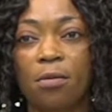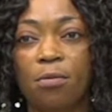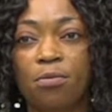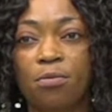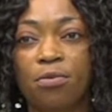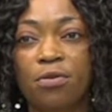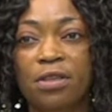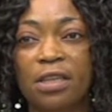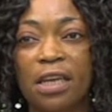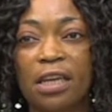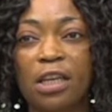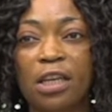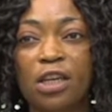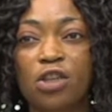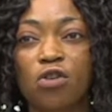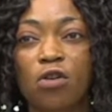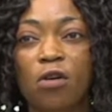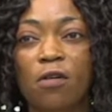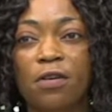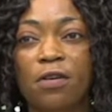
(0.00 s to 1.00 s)

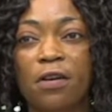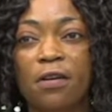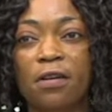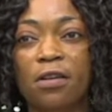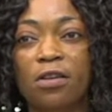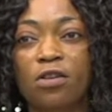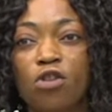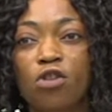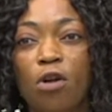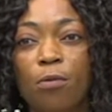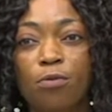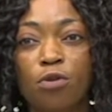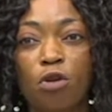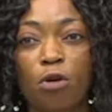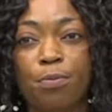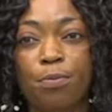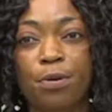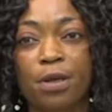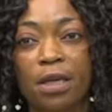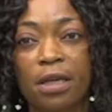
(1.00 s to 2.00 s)
Presentation of the
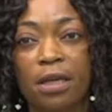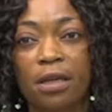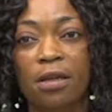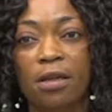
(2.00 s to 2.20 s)
subtopic.